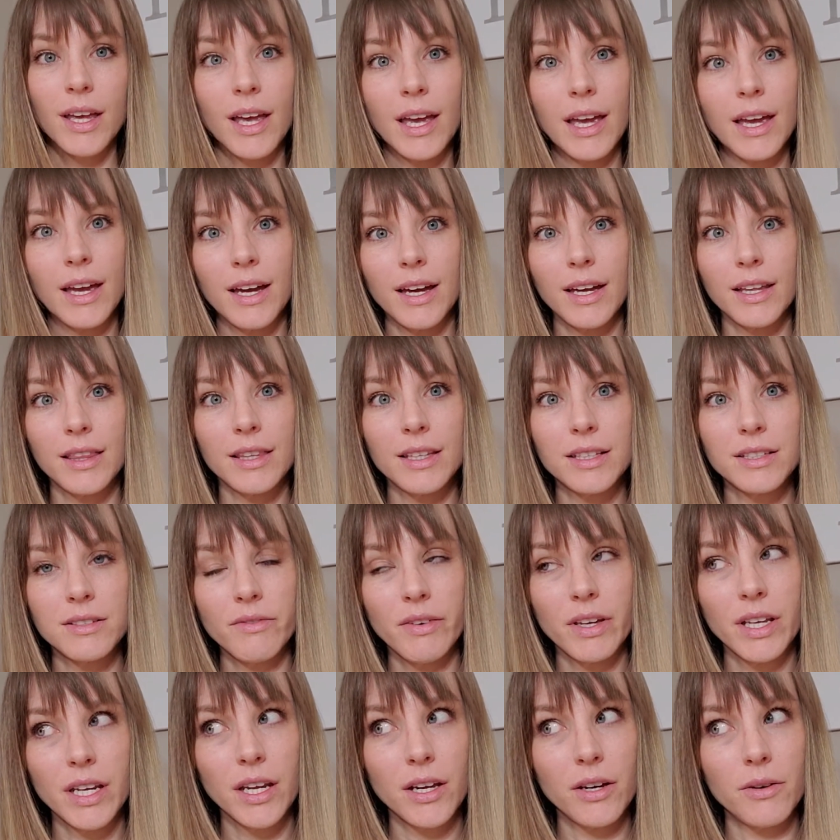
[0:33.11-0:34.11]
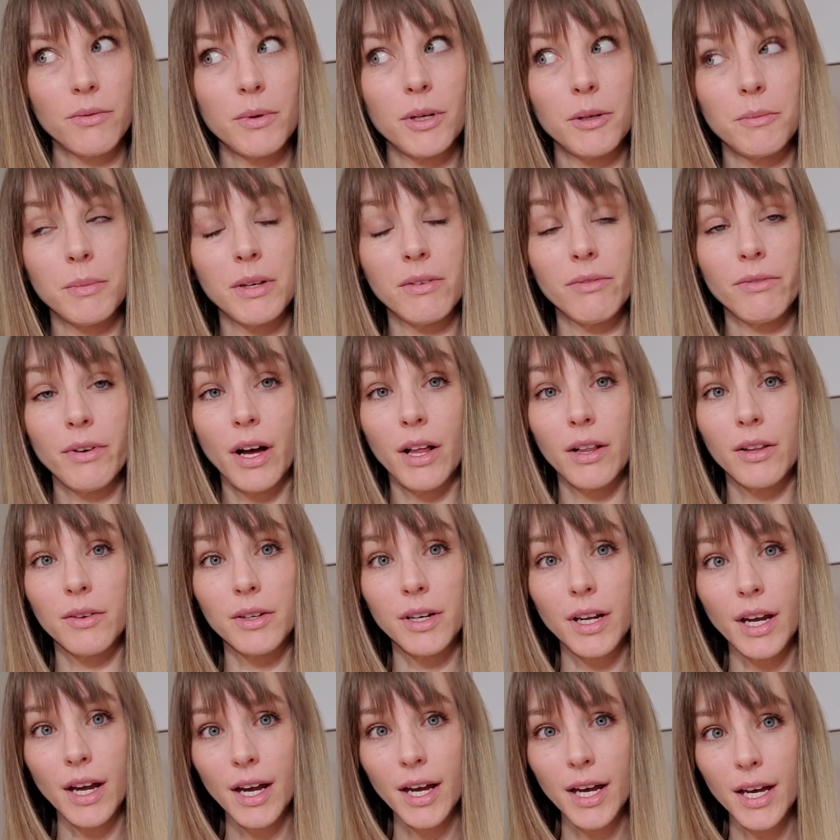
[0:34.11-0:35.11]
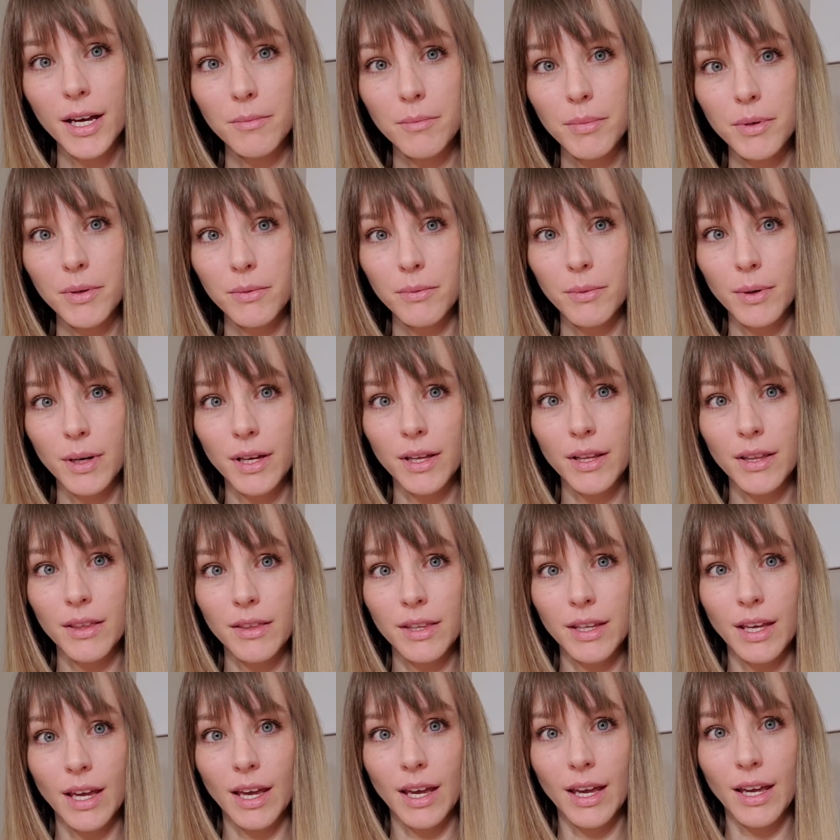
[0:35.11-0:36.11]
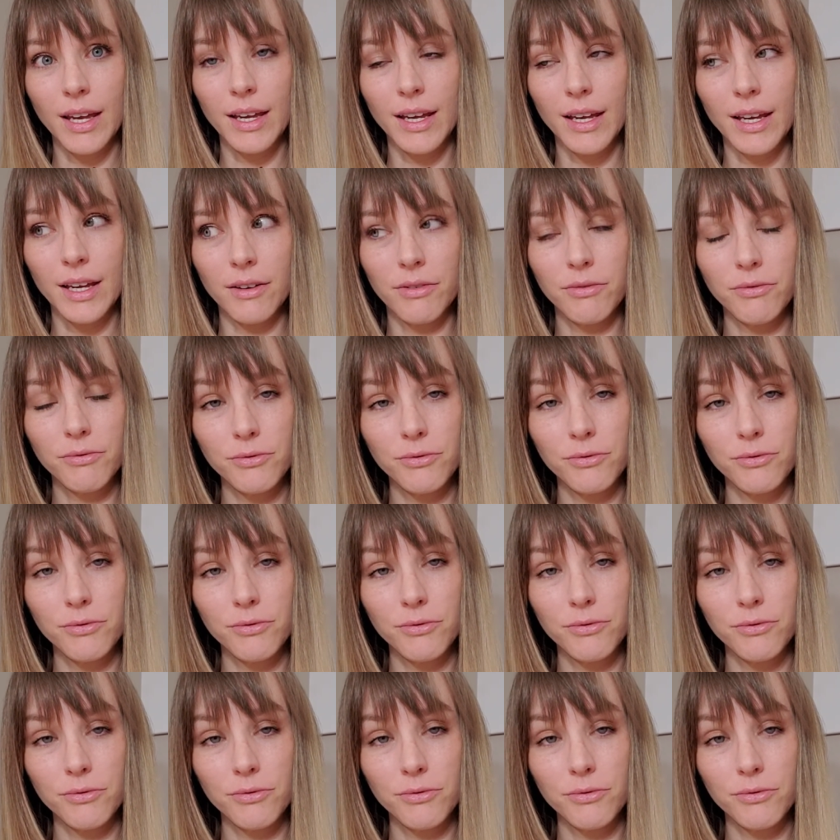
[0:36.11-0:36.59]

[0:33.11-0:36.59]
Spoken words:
And this video will be followed up with a